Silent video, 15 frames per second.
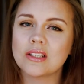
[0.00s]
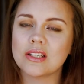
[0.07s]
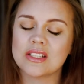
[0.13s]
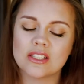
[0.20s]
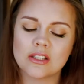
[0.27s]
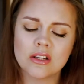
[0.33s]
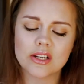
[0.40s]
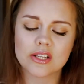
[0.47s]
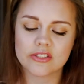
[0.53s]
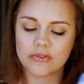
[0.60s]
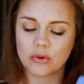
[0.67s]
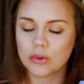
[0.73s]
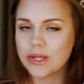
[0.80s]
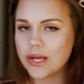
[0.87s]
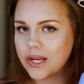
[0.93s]
It's not
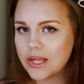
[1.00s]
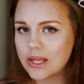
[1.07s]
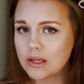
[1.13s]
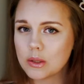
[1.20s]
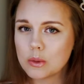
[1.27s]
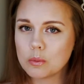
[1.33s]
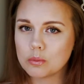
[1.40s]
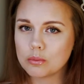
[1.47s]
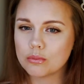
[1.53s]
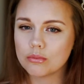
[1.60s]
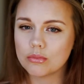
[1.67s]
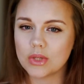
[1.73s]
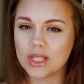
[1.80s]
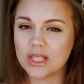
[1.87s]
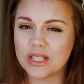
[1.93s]
exfoliating,
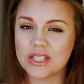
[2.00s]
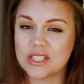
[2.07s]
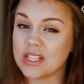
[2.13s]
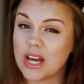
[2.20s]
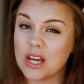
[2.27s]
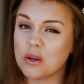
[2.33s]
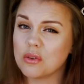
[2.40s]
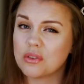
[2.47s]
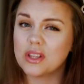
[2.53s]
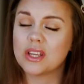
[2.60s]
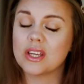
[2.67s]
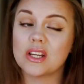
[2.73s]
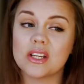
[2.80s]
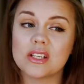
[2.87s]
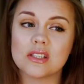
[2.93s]
at least I don't
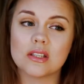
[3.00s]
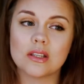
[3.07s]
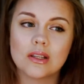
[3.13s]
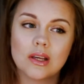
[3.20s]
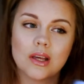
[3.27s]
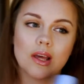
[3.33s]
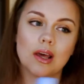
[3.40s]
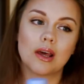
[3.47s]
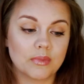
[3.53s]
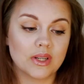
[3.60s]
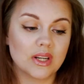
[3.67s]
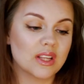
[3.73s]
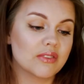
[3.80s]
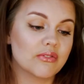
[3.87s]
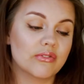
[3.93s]
think it is,
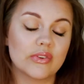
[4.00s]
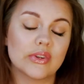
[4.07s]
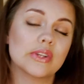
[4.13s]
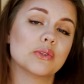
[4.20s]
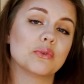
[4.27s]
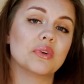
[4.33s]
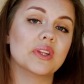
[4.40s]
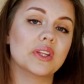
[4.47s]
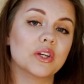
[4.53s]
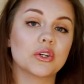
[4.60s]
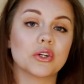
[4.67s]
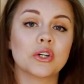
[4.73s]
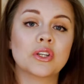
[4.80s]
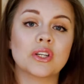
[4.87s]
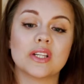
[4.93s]
but it feels really
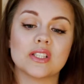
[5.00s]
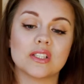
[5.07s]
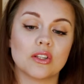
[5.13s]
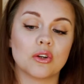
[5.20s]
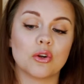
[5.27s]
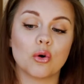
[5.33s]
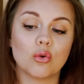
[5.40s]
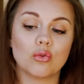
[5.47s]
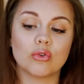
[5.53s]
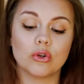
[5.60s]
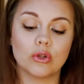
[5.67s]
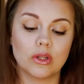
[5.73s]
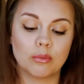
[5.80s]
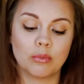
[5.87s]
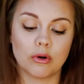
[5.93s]
good. It's not
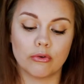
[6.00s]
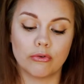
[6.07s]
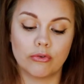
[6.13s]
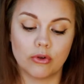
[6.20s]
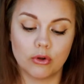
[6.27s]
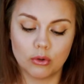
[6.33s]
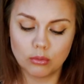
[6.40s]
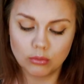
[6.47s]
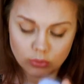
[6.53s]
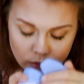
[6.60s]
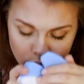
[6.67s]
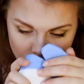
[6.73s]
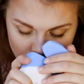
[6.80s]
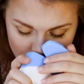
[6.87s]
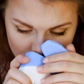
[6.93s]
overly perfumed.
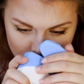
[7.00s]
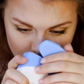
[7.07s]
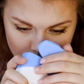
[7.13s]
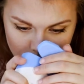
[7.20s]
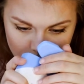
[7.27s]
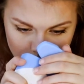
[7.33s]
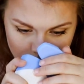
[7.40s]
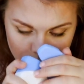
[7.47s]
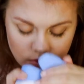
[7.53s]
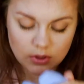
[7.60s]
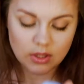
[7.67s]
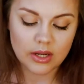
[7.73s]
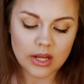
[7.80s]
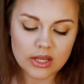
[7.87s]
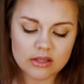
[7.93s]

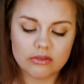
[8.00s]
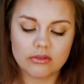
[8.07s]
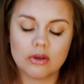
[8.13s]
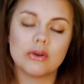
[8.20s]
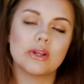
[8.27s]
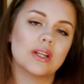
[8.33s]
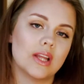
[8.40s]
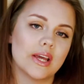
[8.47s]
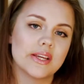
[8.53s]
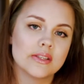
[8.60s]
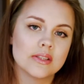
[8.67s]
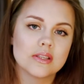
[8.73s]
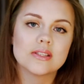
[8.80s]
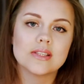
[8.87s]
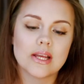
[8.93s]
It has a very nice
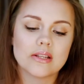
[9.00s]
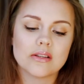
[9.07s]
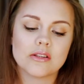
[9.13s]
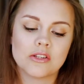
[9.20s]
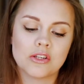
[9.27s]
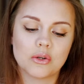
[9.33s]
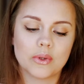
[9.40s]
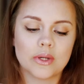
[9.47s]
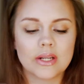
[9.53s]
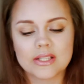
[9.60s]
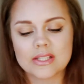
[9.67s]
scent to it.